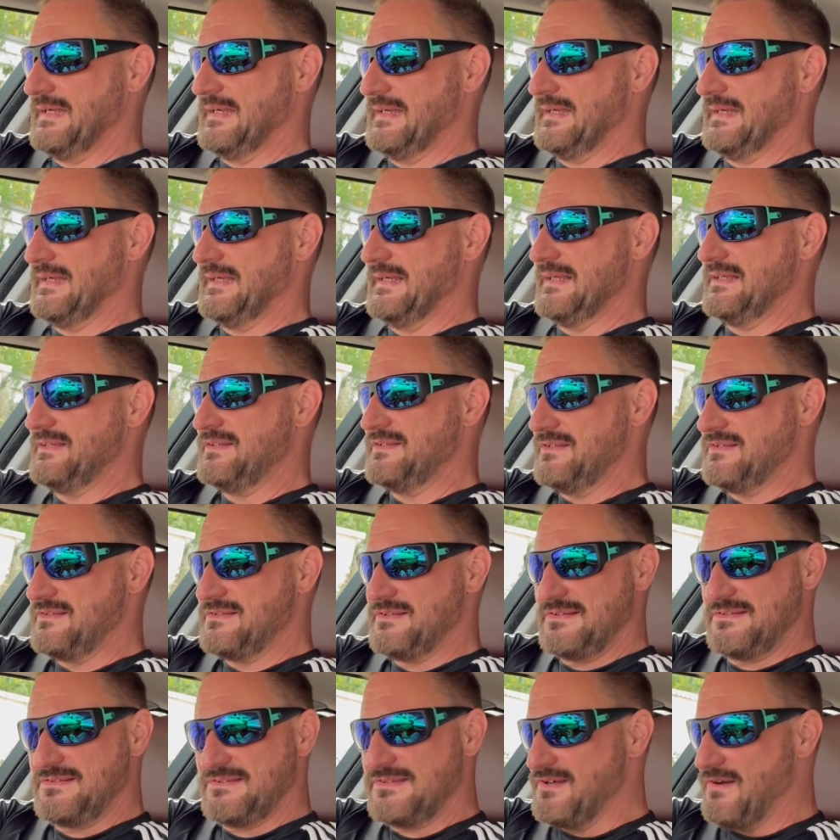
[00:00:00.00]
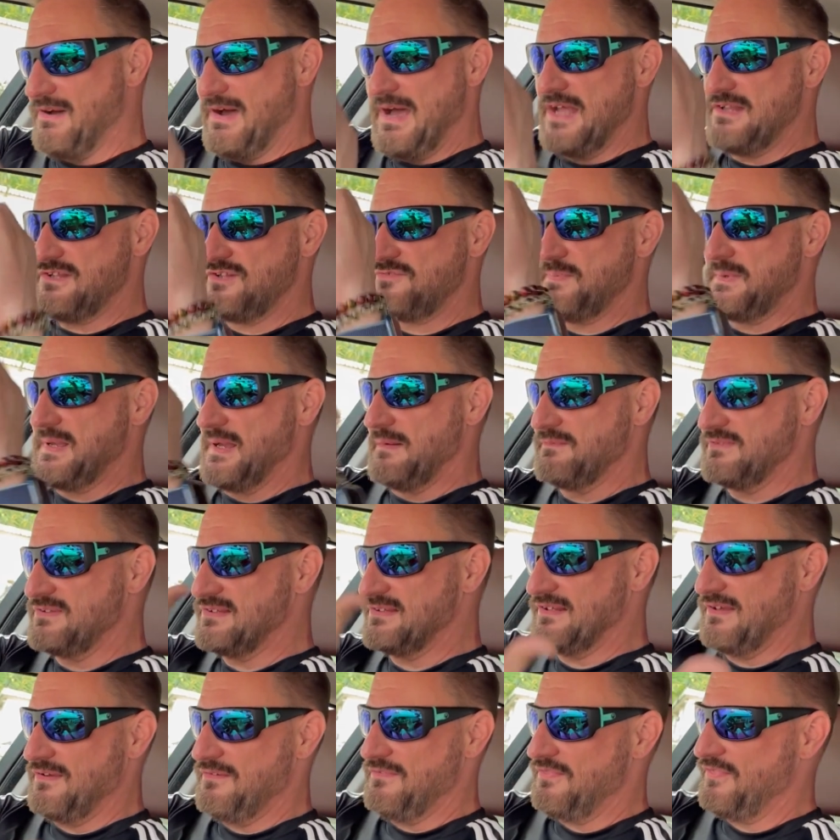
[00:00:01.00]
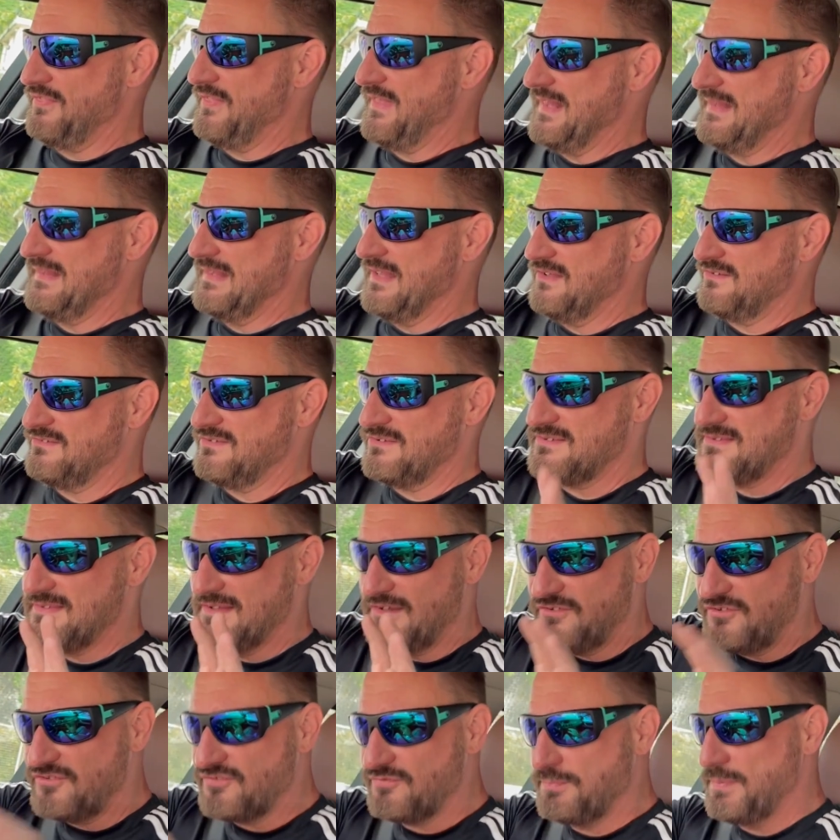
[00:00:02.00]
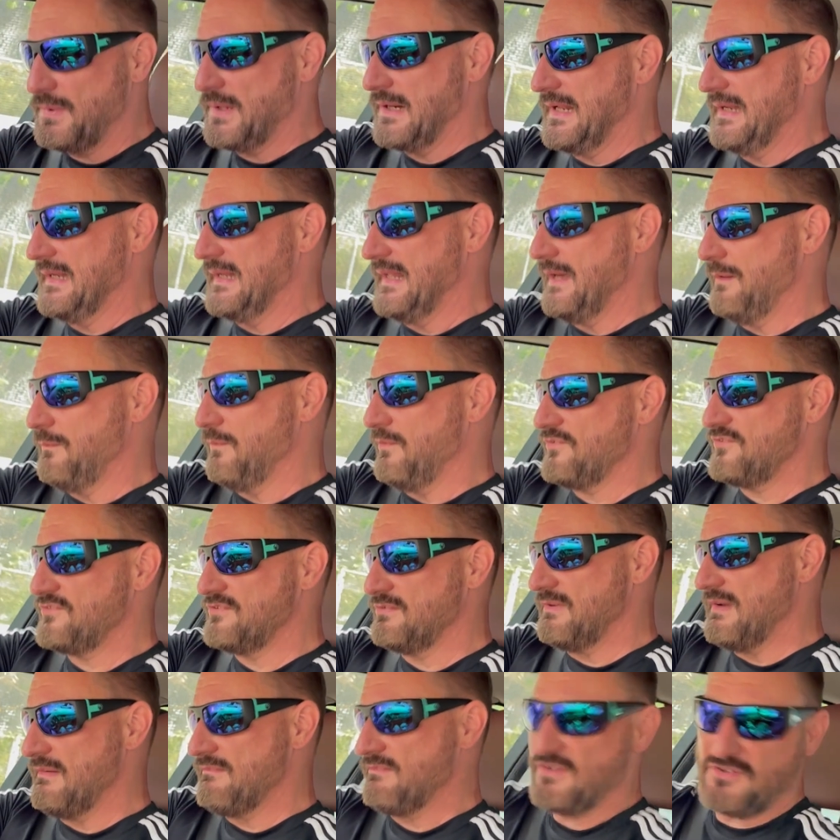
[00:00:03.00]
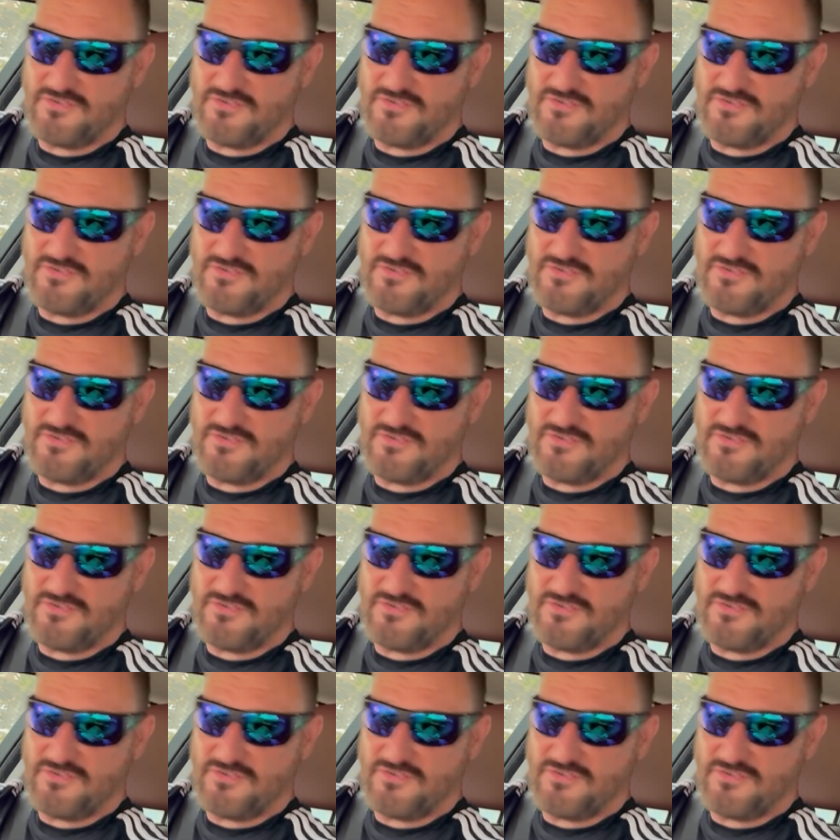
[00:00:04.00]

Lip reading: Yeah, the tyre just becomes so thin, there's just no spring in there whatsoever.